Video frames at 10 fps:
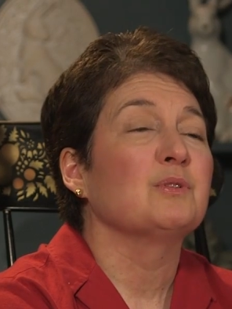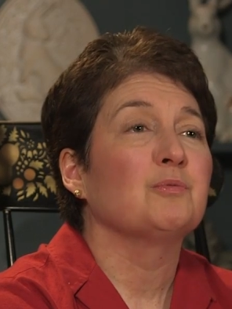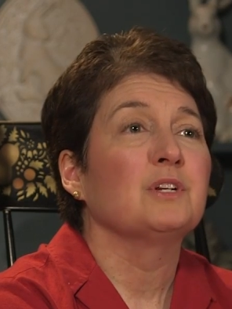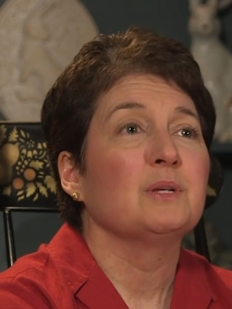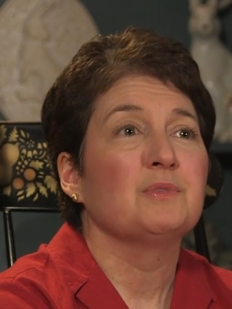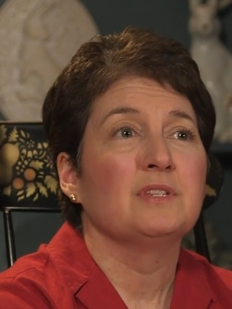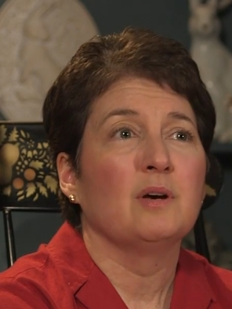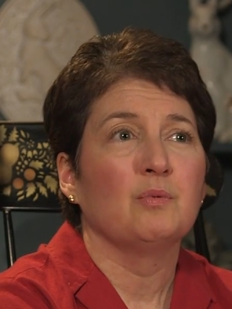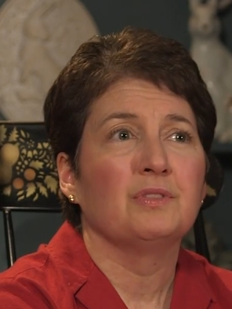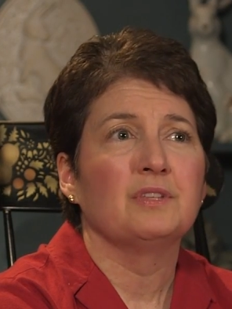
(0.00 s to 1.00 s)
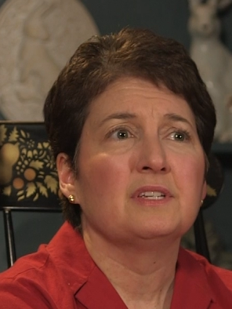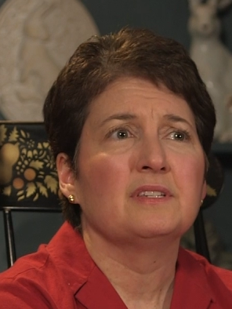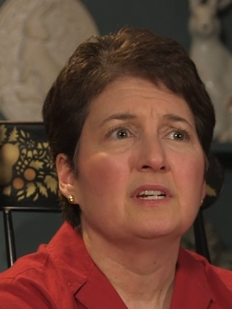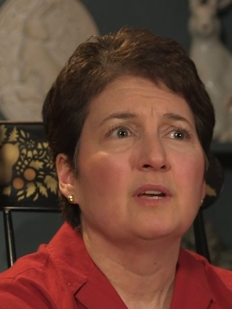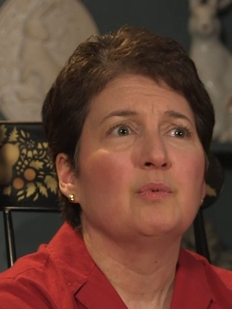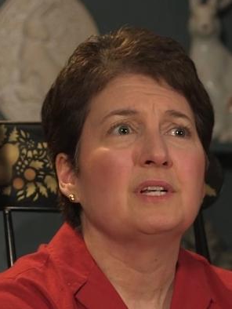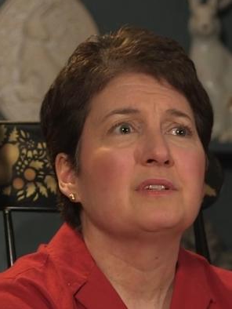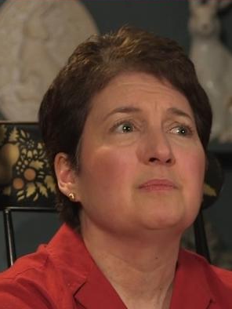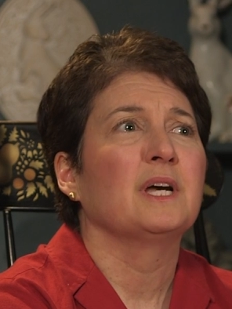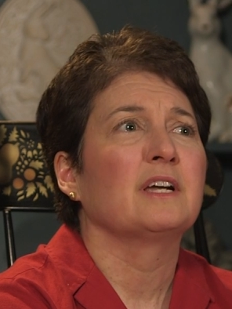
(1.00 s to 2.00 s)
was pretty upset with this, and I went
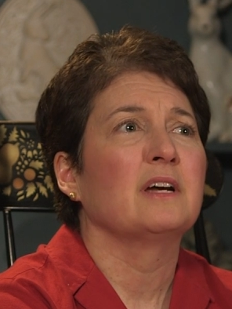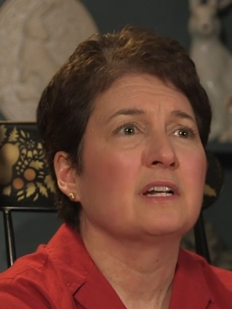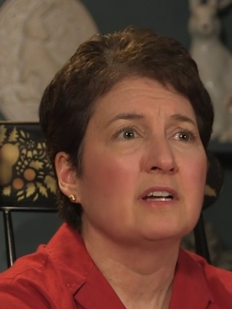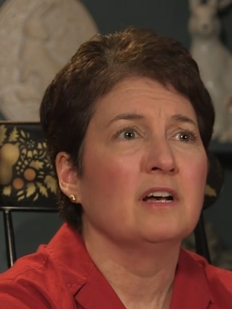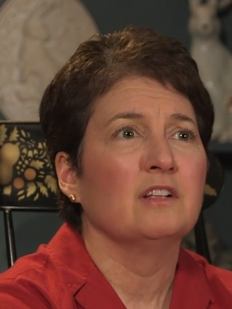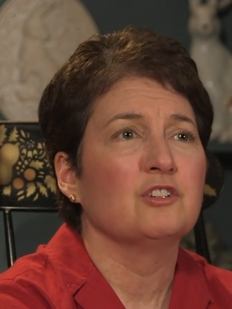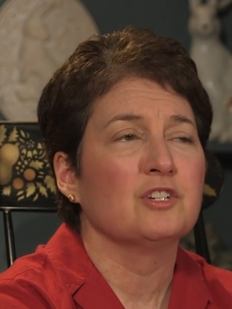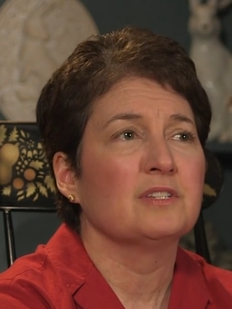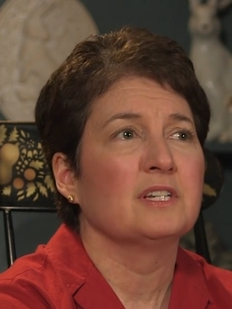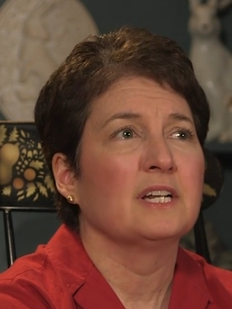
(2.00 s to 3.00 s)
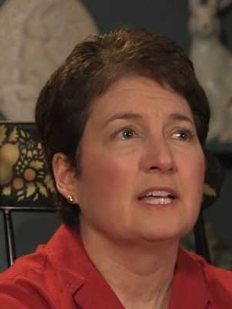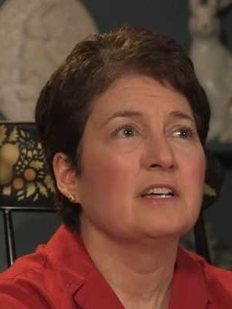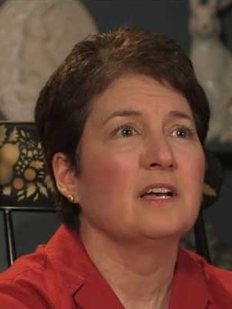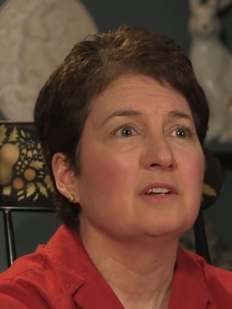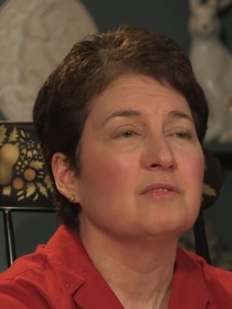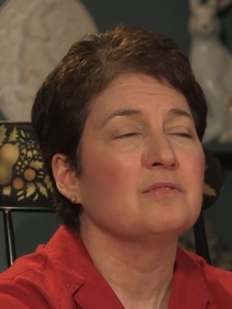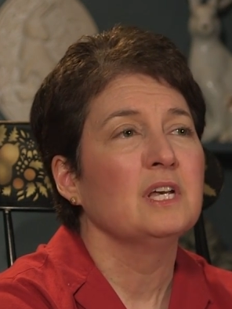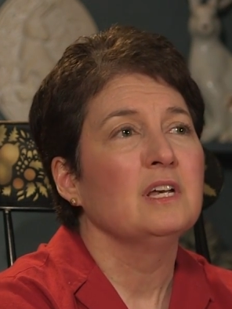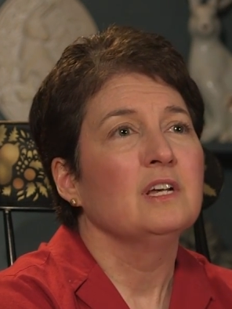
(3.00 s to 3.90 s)
to my gynecologist, and I kind of